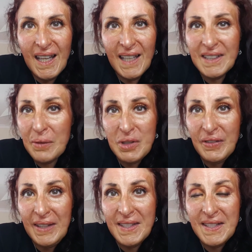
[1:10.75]
and that was
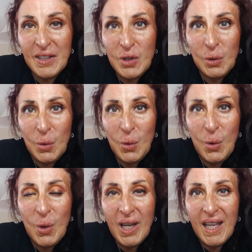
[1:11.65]
fine. They said
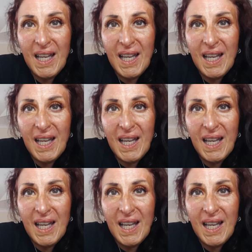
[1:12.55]
hello,